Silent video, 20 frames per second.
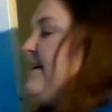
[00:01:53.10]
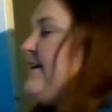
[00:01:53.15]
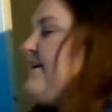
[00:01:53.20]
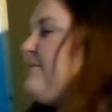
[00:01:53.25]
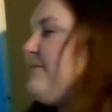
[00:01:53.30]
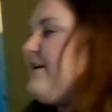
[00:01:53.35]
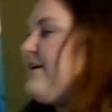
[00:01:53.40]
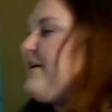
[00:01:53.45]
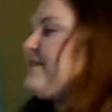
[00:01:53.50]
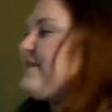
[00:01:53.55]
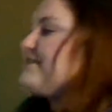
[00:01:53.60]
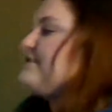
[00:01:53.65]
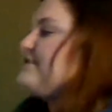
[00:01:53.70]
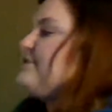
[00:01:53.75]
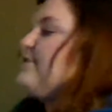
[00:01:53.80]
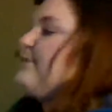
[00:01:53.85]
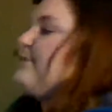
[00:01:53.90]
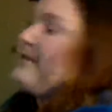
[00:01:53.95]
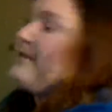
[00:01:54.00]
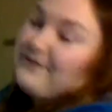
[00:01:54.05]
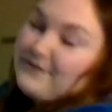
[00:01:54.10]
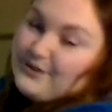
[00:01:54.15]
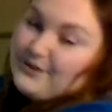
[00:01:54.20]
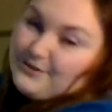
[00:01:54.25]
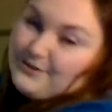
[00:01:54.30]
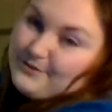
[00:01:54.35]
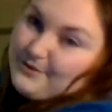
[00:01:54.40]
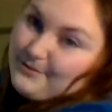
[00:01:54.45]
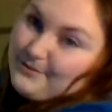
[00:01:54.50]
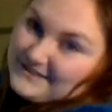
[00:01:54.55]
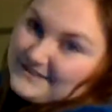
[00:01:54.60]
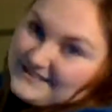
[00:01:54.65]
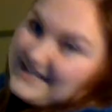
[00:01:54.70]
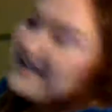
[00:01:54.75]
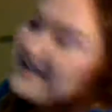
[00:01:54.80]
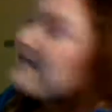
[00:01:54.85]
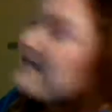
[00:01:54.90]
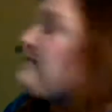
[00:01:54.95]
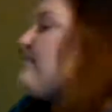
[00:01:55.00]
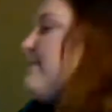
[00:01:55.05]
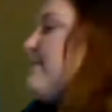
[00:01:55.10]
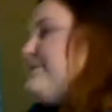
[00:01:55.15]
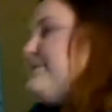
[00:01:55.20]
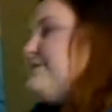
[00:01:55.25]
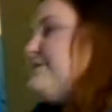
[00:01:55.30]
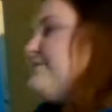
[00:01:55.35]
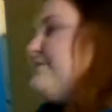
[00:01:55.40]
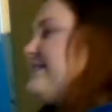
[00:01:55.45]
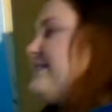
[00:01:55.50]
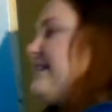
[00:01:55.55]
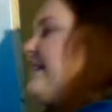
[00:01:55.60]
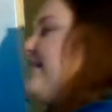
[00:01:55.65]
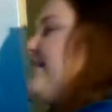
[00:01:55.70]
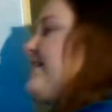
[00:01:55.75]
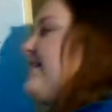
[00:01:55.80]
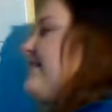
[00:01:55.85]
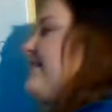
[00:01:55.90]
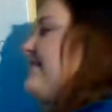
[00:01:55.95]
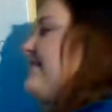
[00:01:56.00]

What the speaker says: We also, whatever you do on one side, we would do on the other.